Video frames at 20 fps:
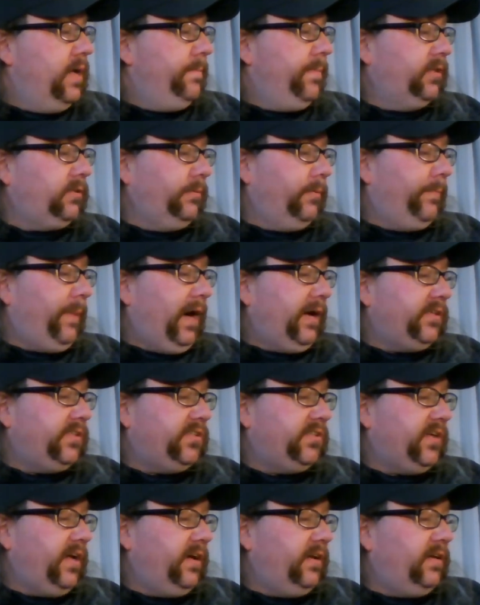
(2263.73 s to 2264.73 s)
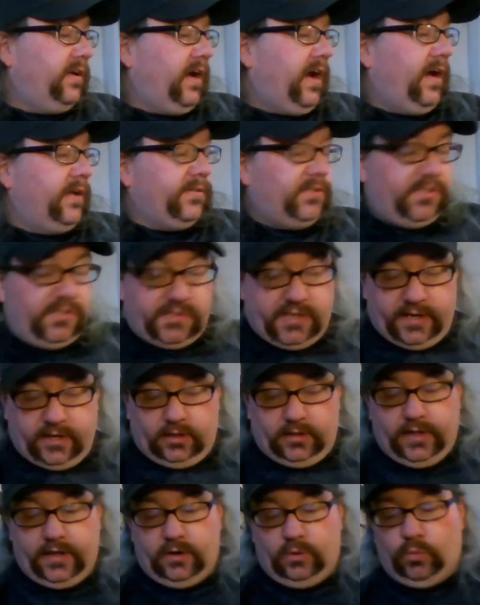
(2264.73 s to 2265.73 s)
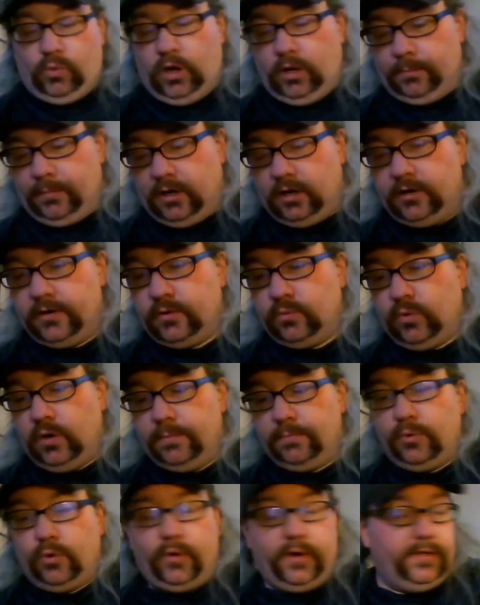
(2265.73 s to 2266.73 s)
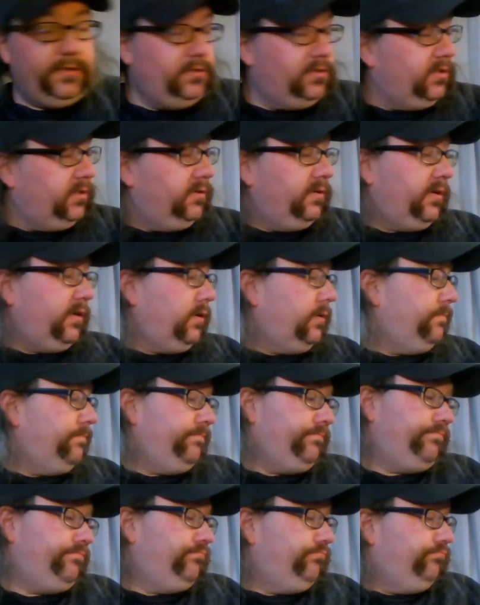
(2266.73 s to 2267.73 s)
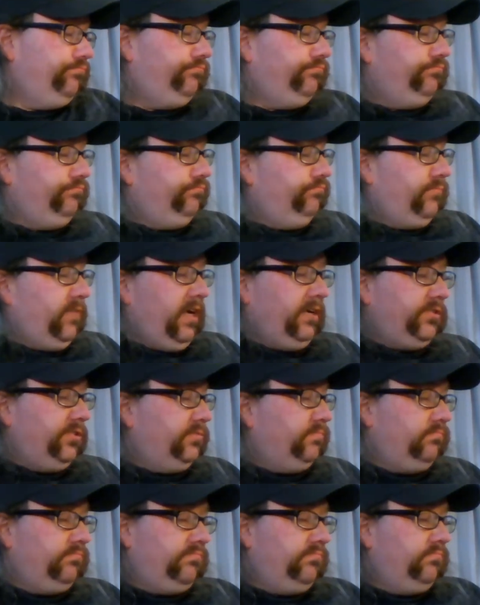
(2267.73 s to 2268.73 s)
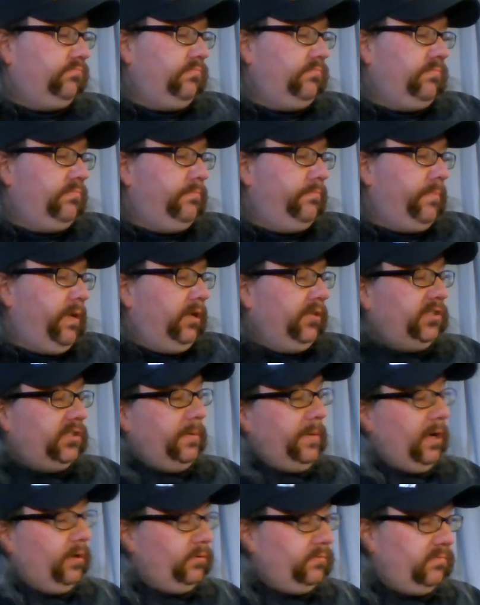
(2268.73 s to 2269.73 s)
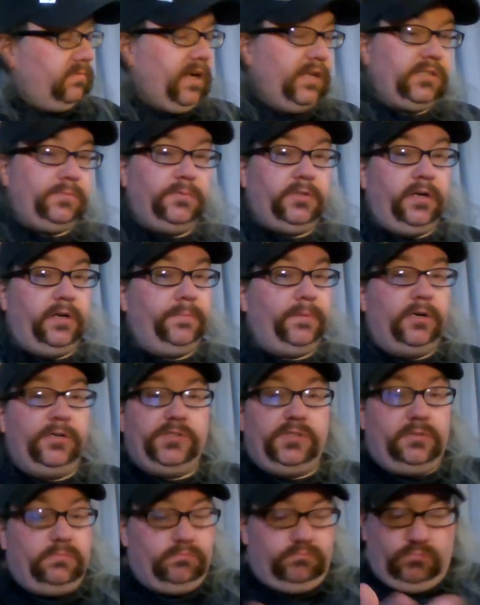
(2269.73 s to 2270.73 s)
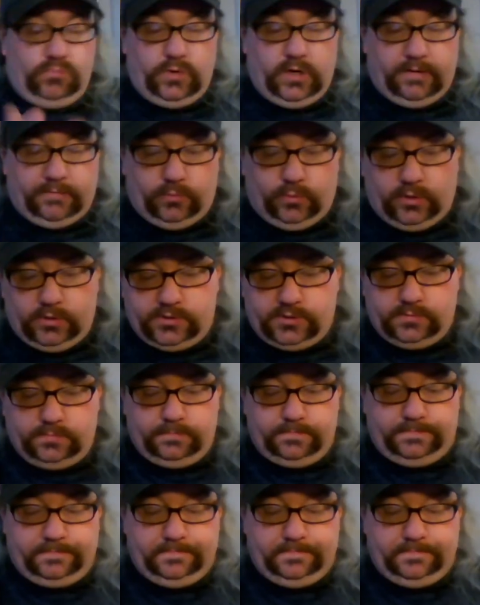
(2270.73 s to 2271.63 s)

Picked up a box set on sale at a Walmart at one point, and uh, yeah, just mailed some out, got some done in person, whatever works.